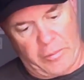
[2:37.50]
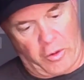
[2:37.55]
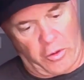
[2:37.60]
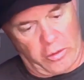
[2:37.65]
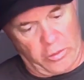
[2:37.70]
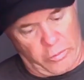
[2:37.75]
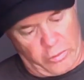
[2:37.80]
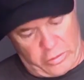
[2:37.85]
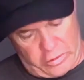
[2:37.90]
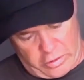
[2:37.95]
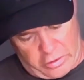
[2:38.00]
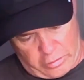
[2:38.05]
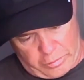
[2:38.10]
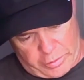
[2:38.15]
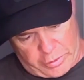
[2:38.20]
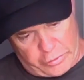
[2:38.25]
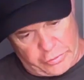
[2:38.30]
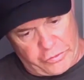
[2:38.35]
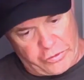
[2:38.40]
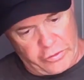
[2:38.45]
artwork or
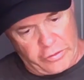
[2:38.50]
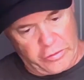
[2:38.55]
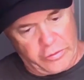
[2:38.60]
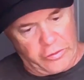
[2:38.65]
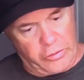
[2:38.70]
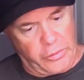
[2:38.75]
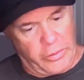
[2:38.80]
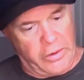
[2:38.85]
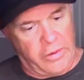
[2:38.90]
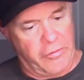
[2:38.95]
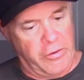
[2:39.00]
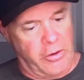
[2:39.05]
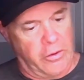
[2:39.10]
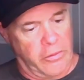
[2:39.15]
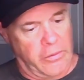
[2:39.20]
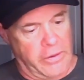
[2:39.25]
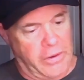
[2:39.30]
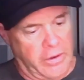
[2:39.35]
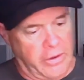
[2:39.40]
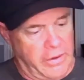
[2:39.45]
posters or whatever
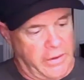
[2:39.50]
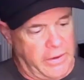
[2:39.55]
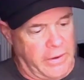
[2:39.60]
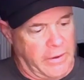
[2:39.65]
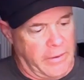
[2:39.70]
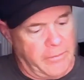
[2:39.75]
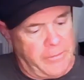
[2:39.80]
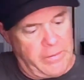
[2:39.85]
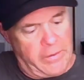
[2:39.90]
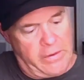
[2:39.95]
going on in there.